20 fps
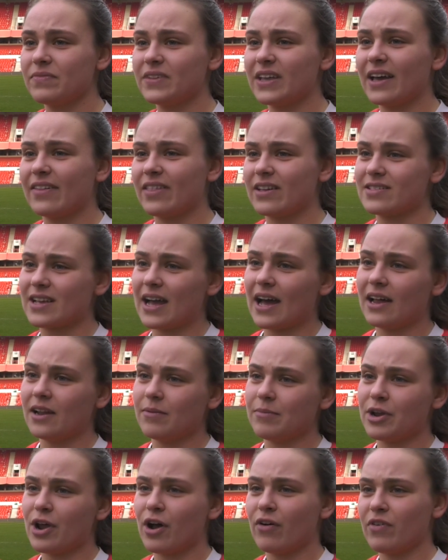yeah, there's that
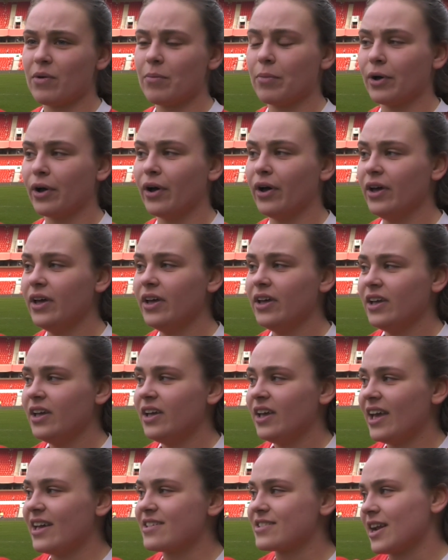element of it. But
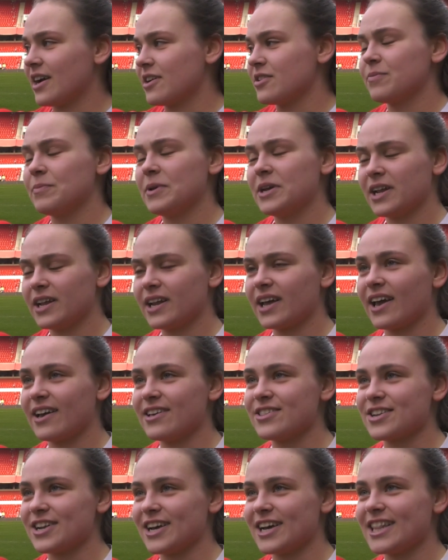it's nice to be in an
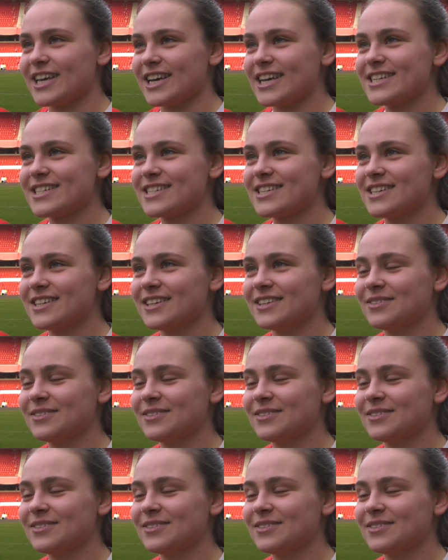occasion like this.